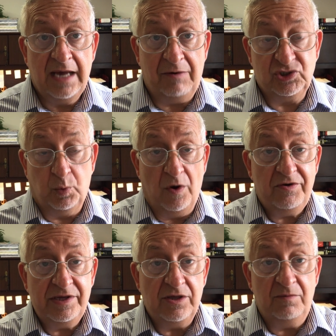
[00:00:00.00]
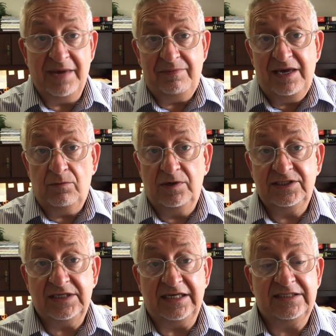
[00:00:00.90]
I was wondering though, maybe it
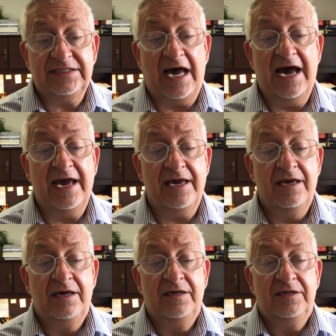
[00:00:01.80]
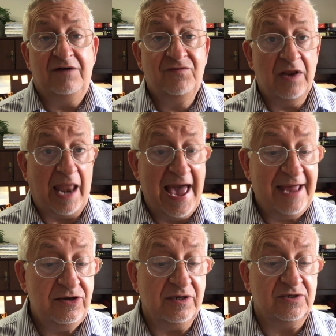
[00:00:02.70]
was a sigh of
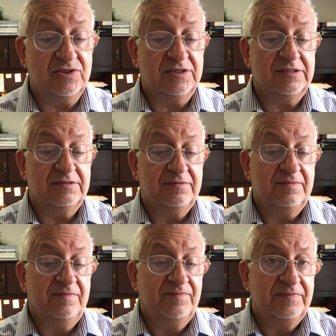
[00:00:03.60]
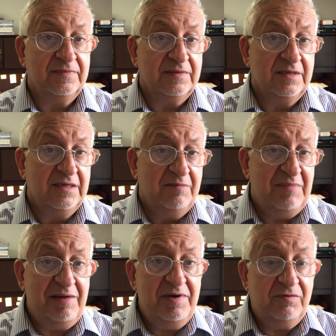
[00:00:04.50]
gladness.
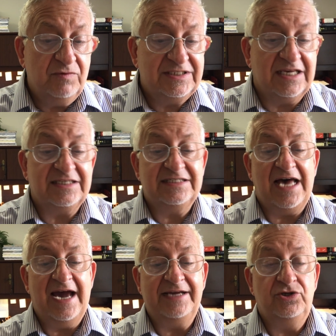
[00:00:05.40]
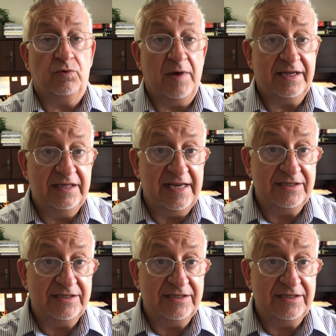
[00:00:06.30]
Maybe it was a sigh directed